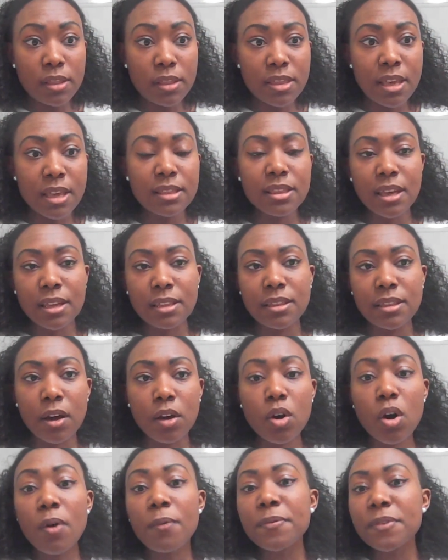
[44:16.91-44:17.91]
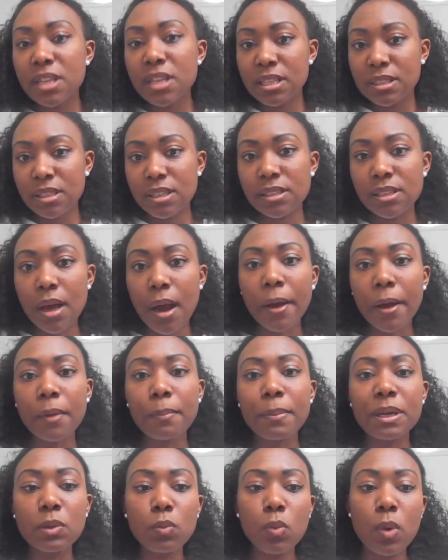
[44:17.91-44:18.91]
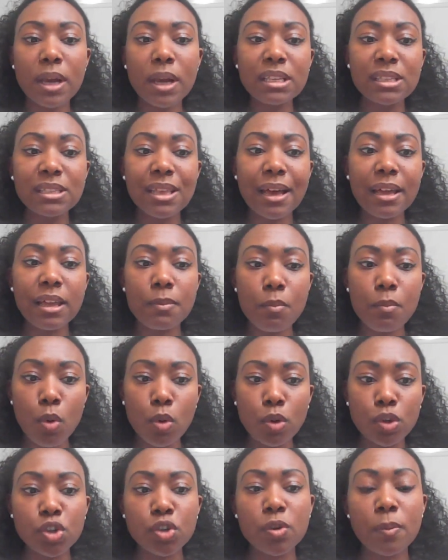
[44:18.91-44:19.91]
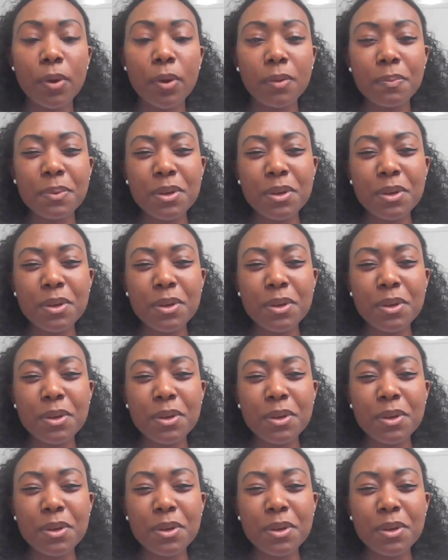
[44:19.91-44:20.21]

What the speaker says: their confidence is higher, but what is that emotional part?